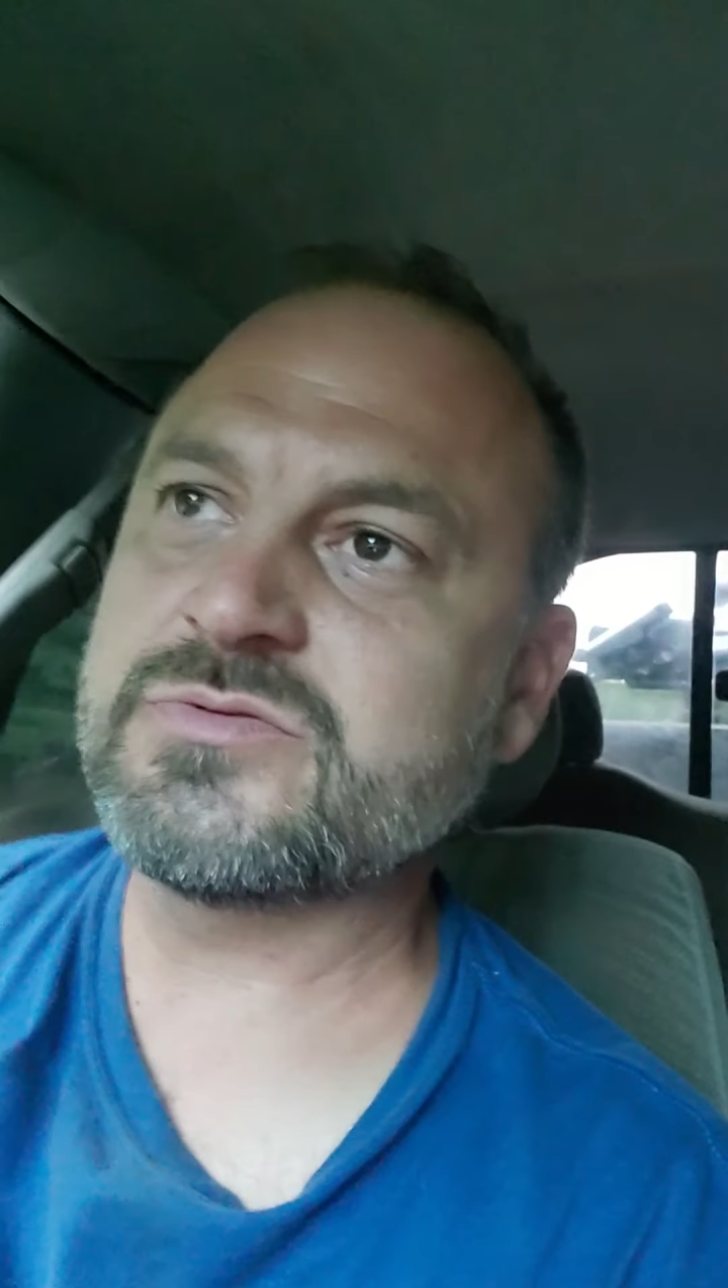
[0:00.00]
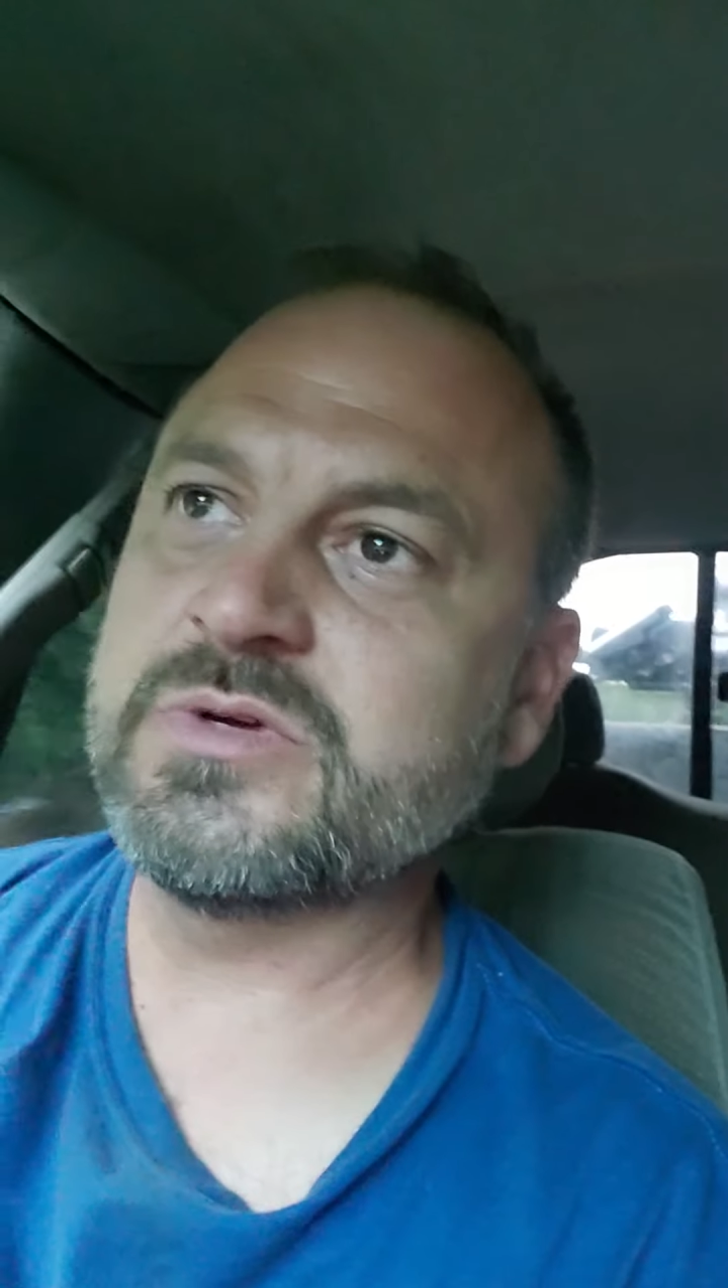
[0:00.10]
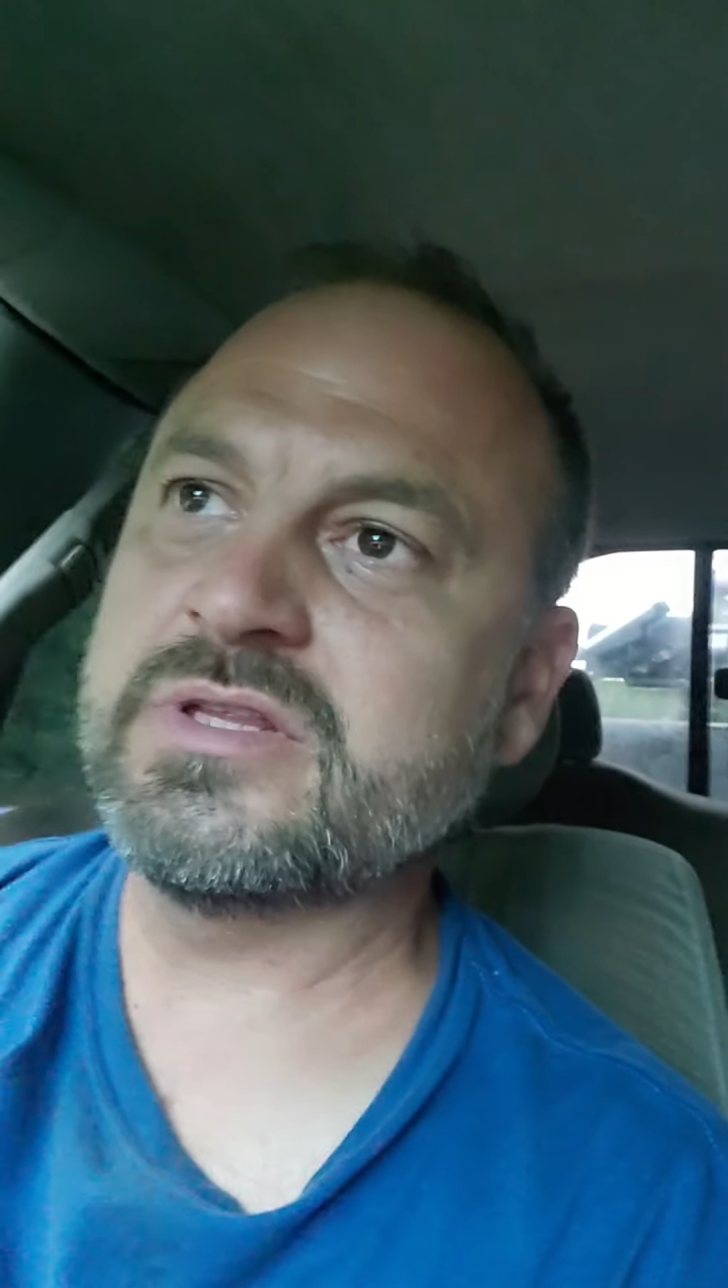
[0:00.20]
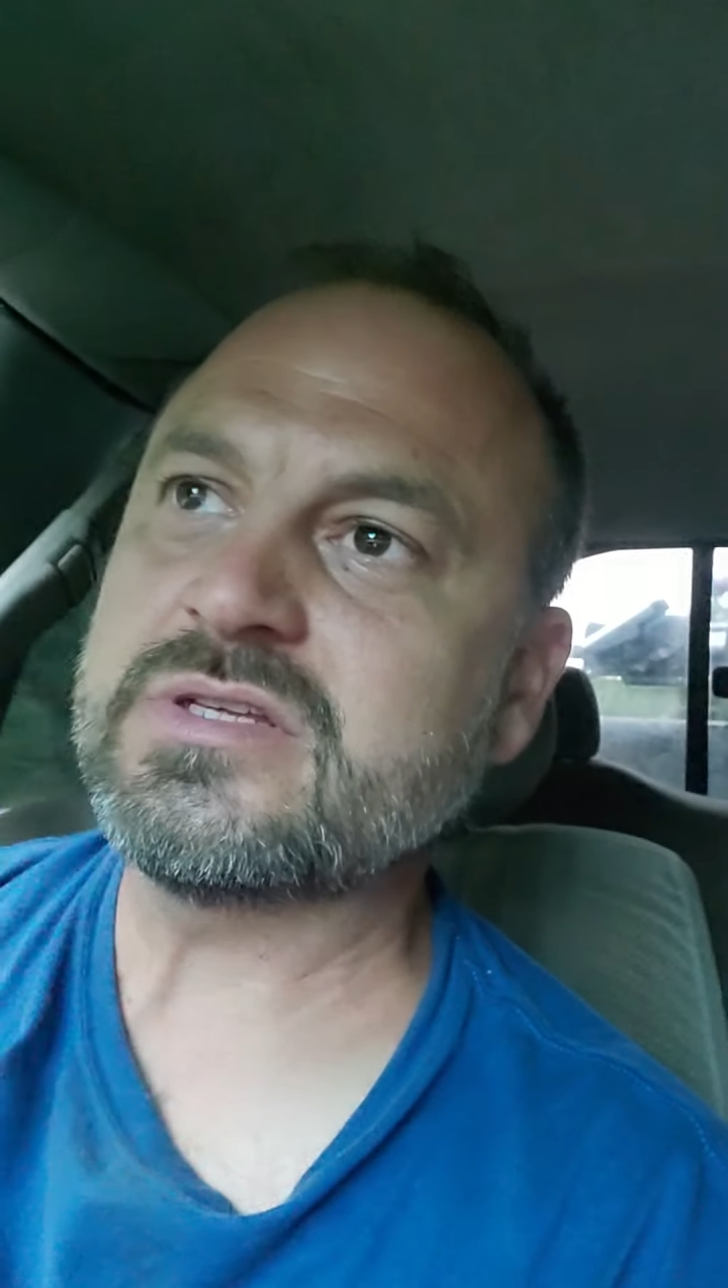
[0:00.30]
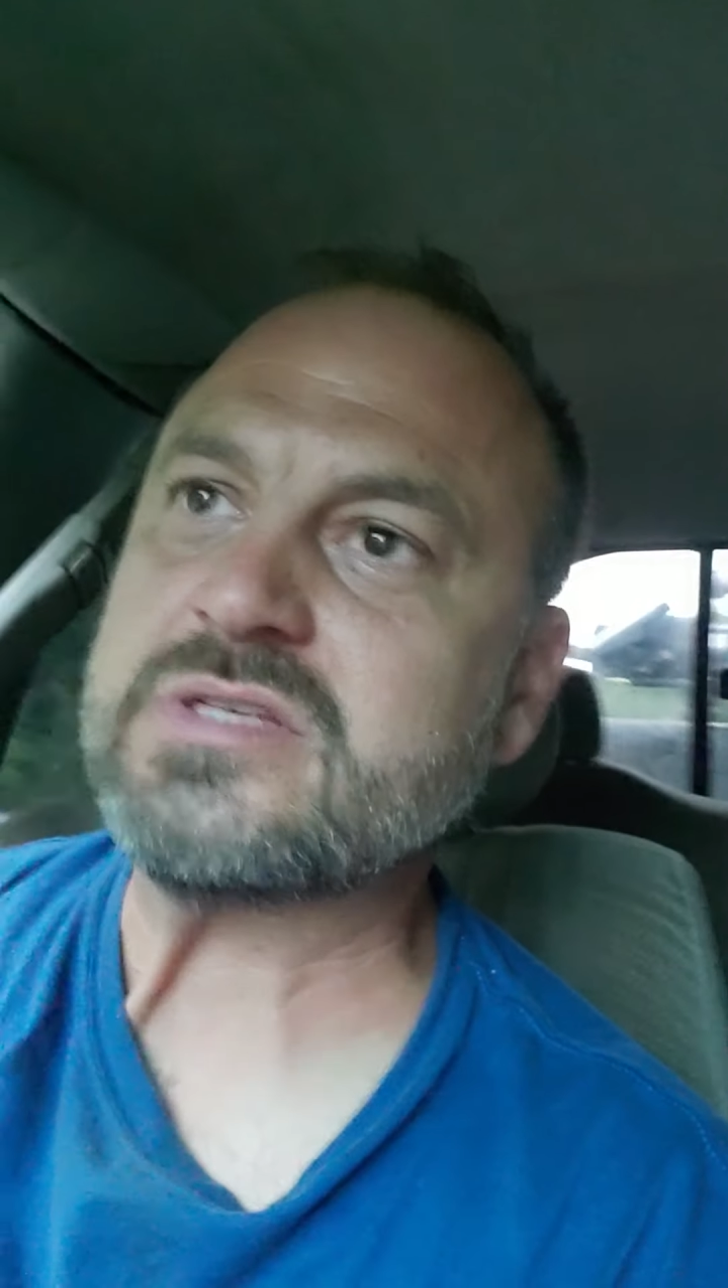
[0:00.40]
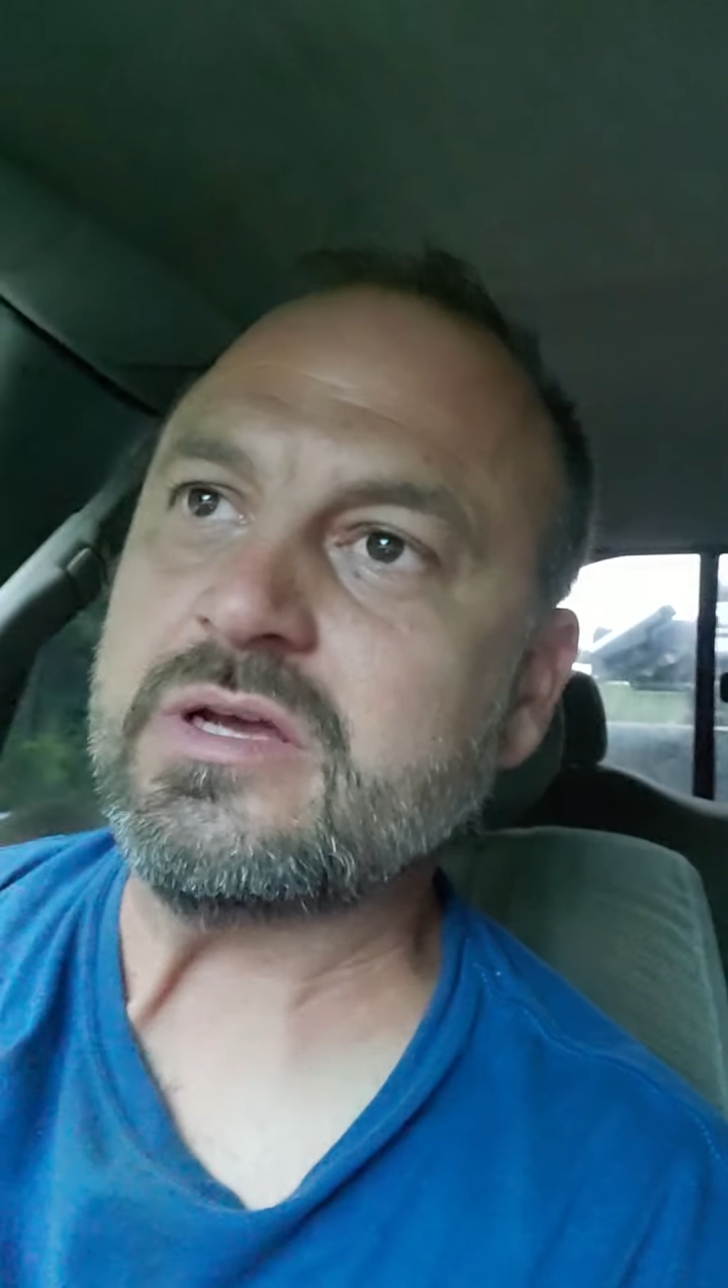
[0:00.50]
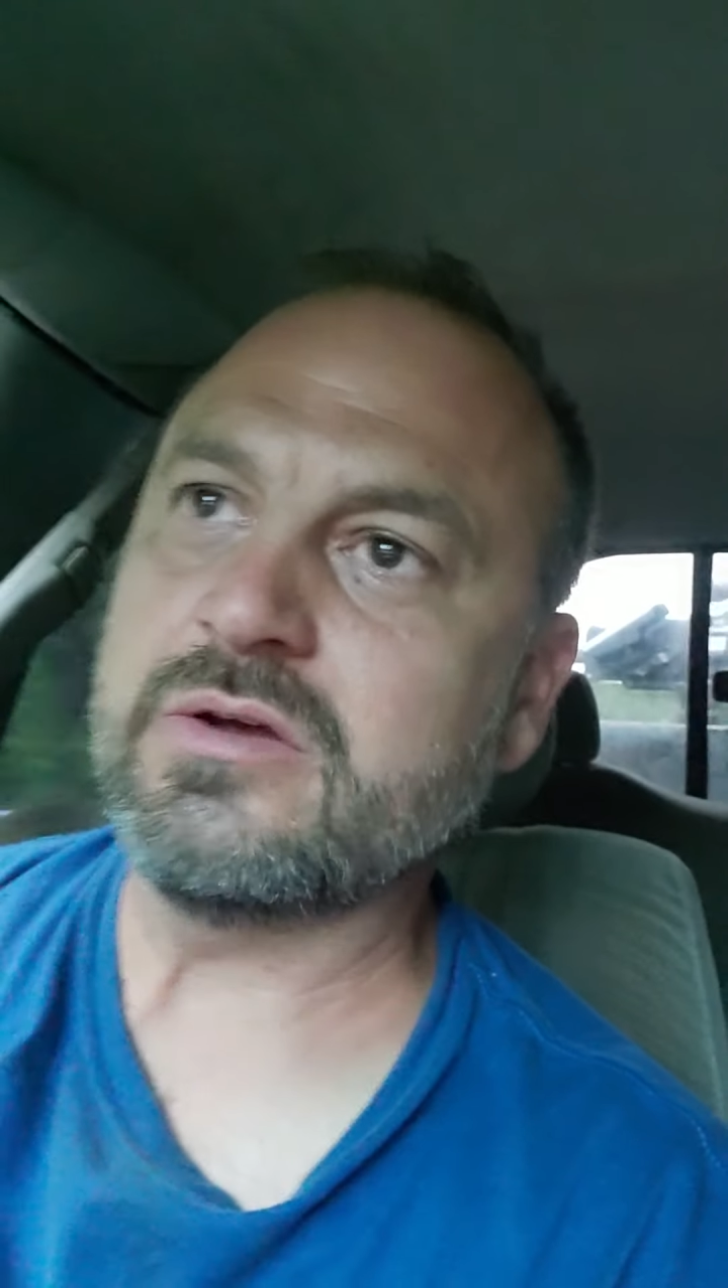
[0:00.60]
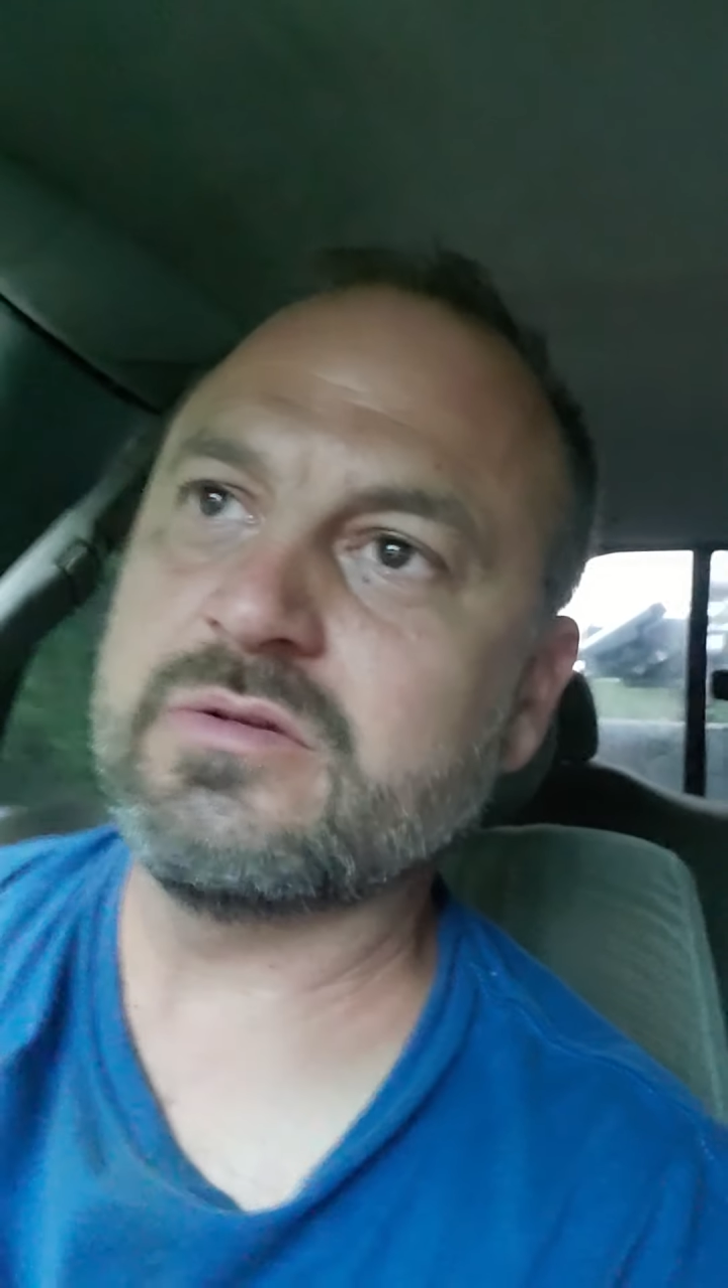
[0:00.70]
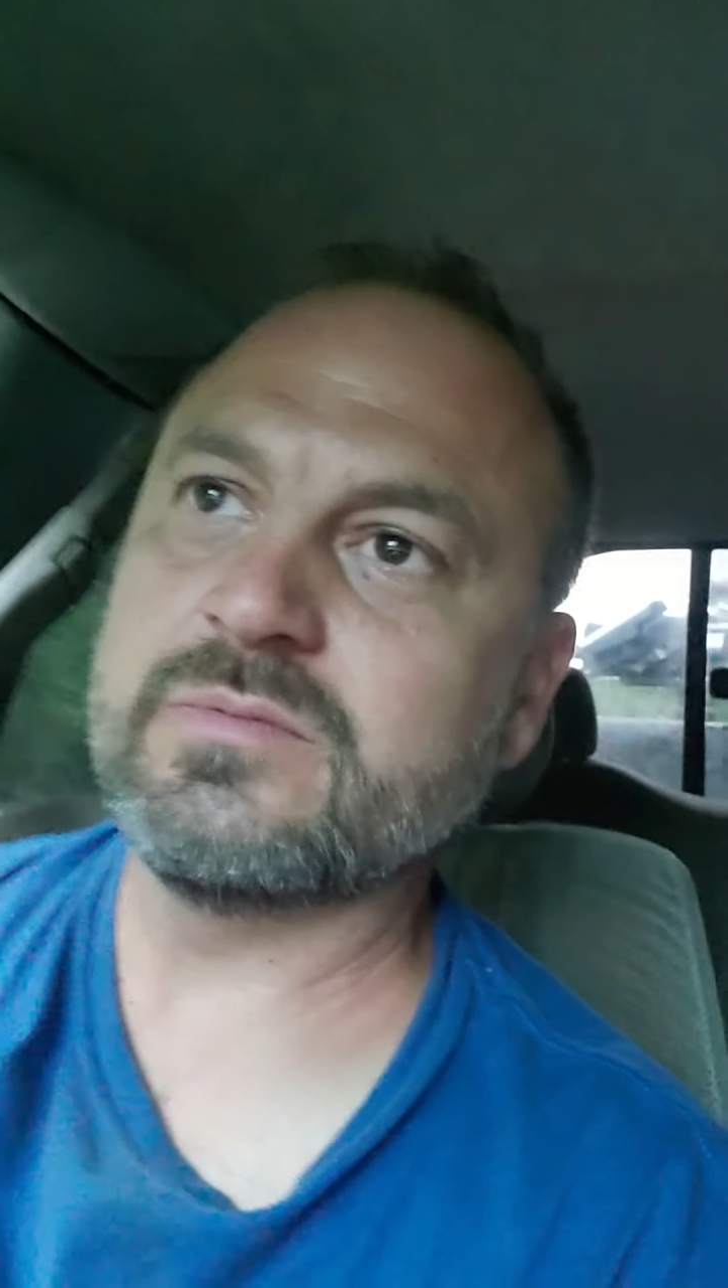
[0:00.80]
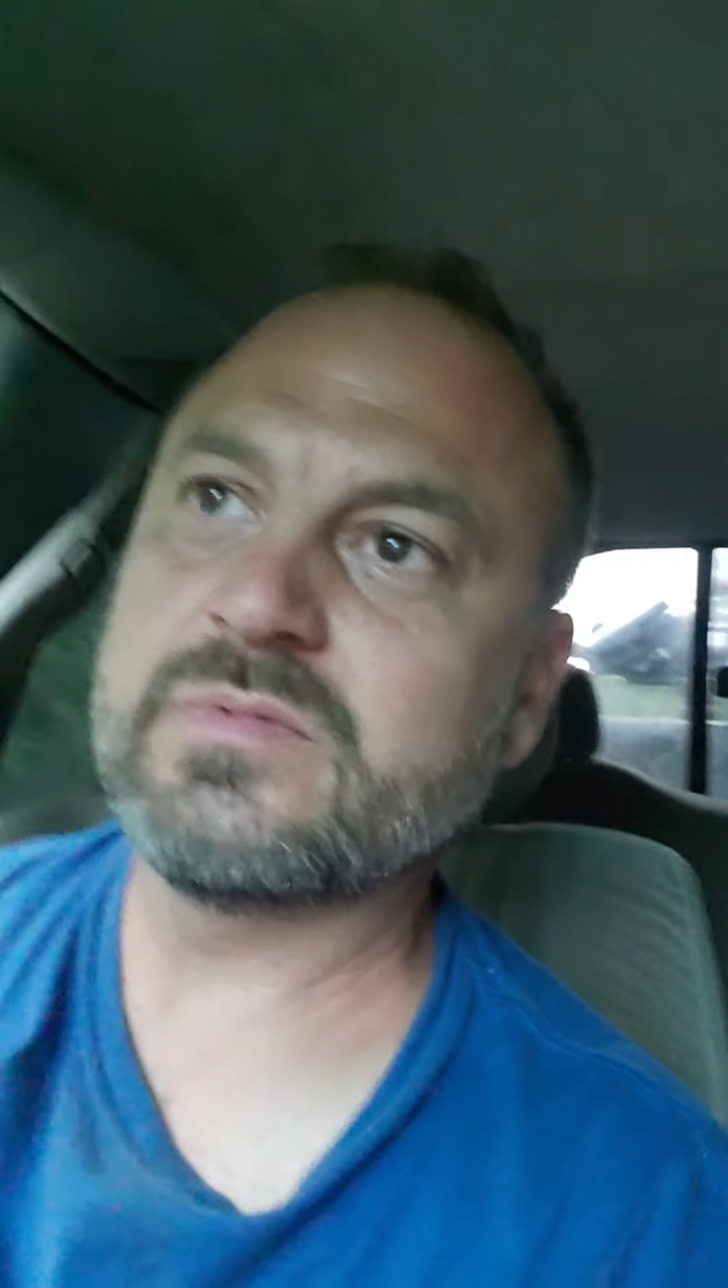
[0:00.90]
with it,
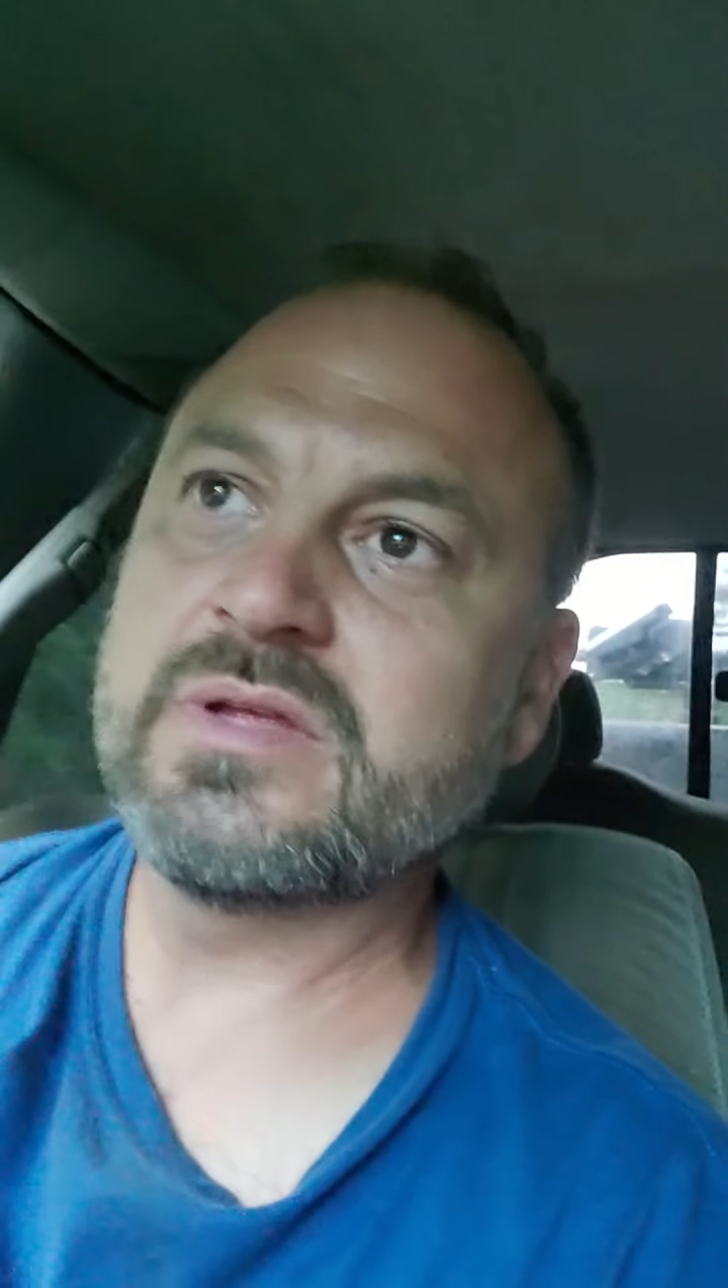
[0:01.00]
so